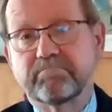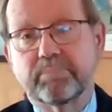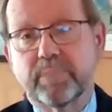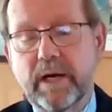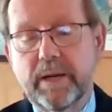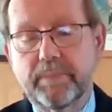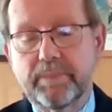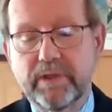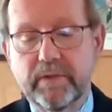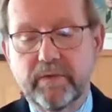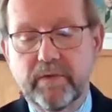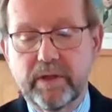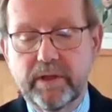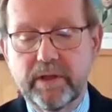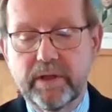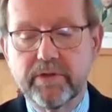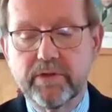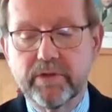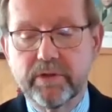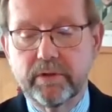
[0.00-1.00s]
perhaps even an
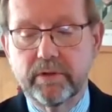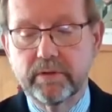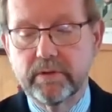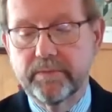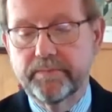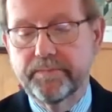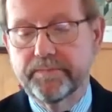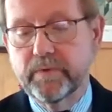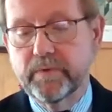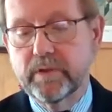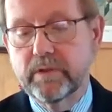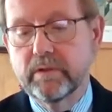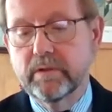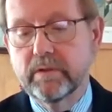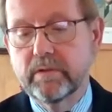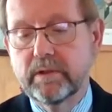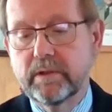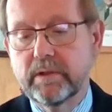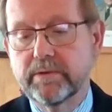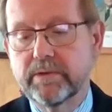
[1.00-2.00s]
insult
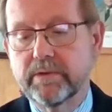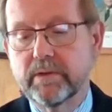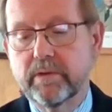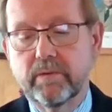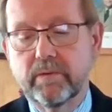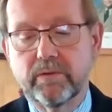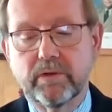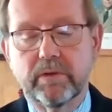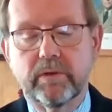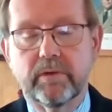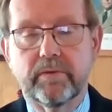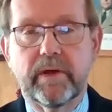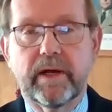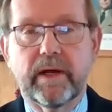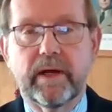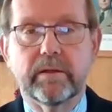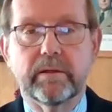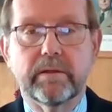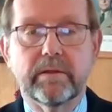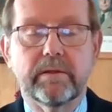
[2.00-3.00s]
to the institutional
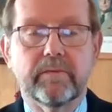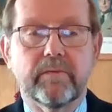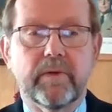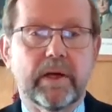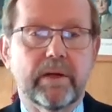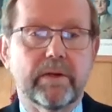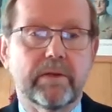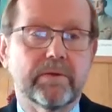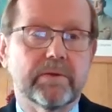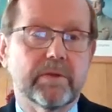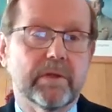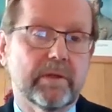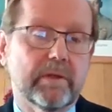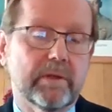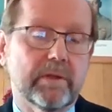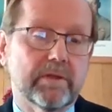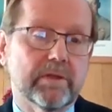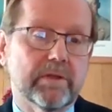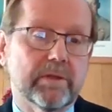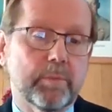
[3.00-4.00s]
values and
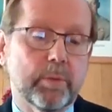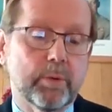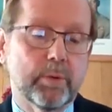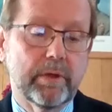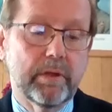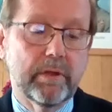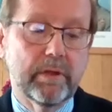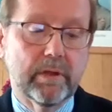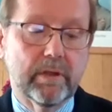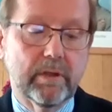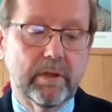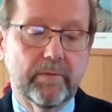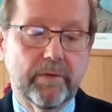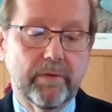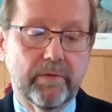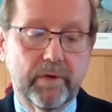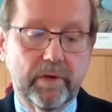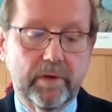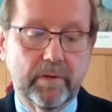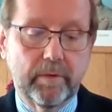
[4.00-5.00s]
the esprit of
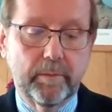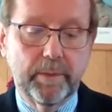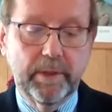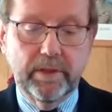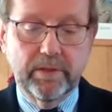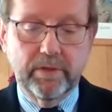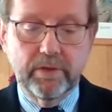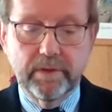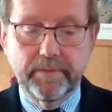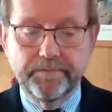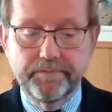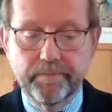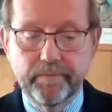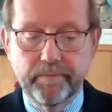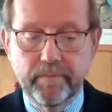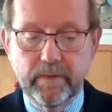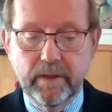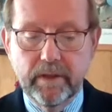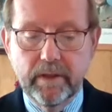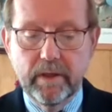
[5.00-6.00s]
the federal bench.
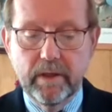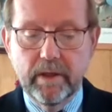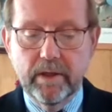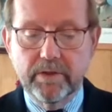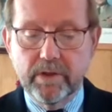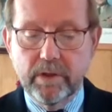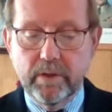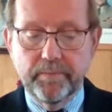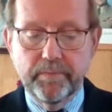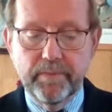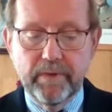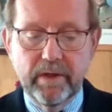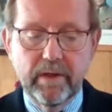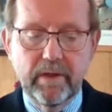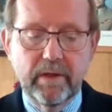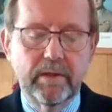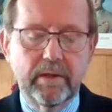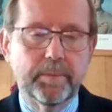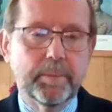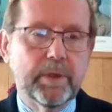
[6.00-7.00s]
So
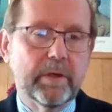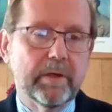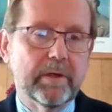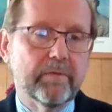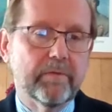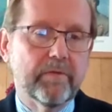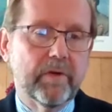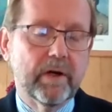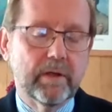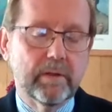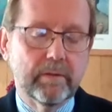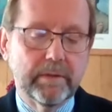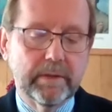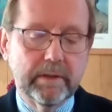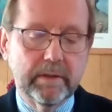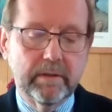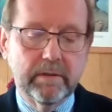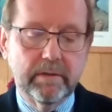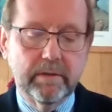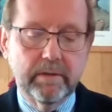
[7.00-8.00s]
the period
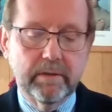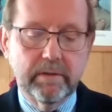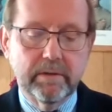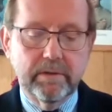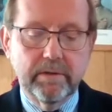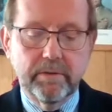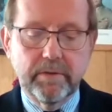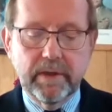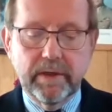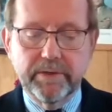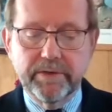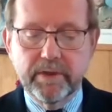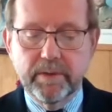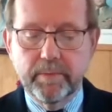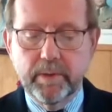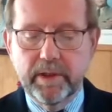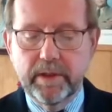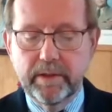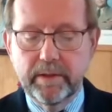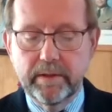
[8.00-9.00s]
following the 2000
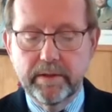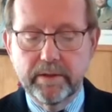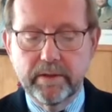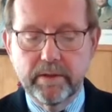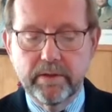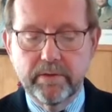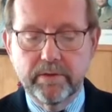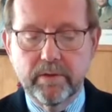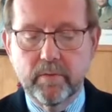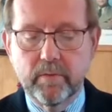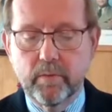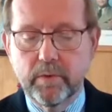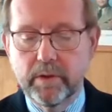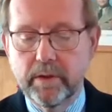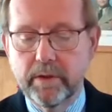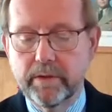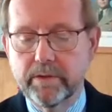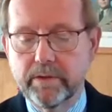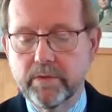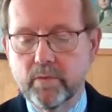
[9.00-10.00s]
Apprendi decision
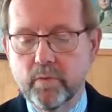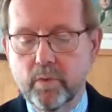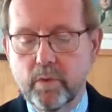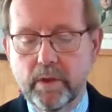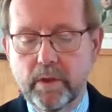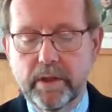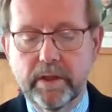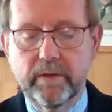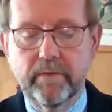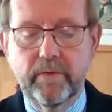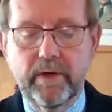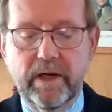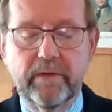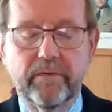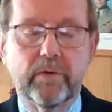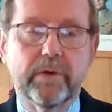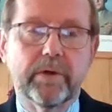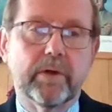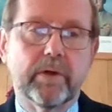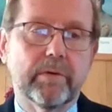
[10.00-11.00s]
was one of
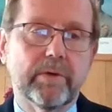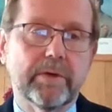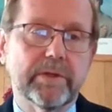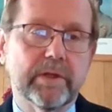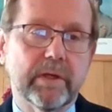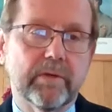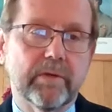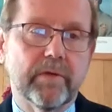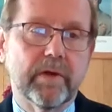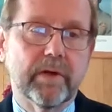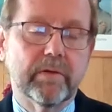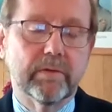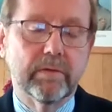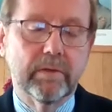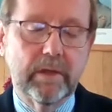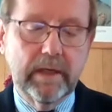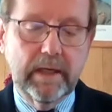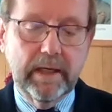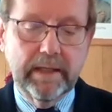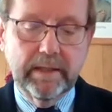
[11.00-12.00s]
ever-increasing
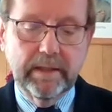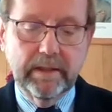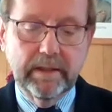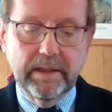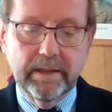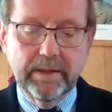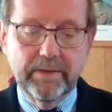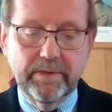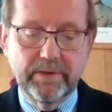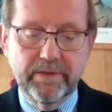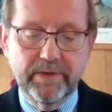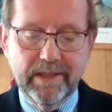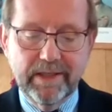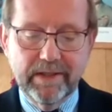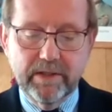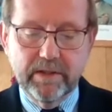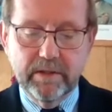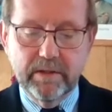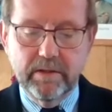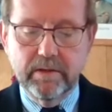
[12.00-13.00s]
federal guideline
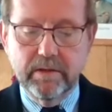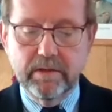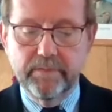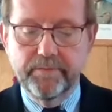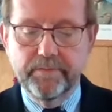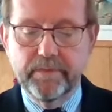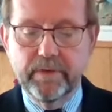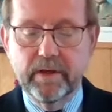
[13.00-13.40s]
sentences,